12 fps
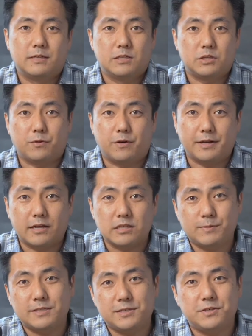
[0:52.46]
So our
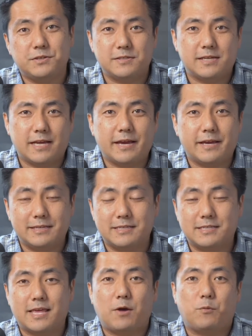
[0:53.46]
announcement to you today
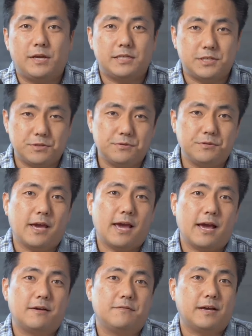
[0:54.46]
is that we do
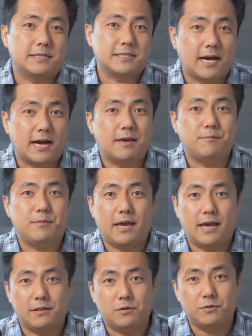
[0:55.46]
have a time
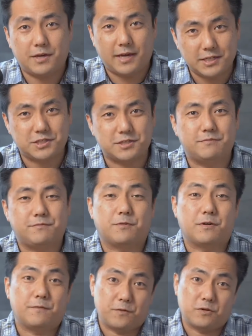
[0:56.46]
and location
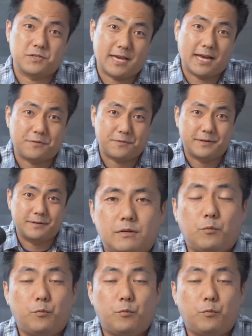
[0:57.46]
for our first gathering.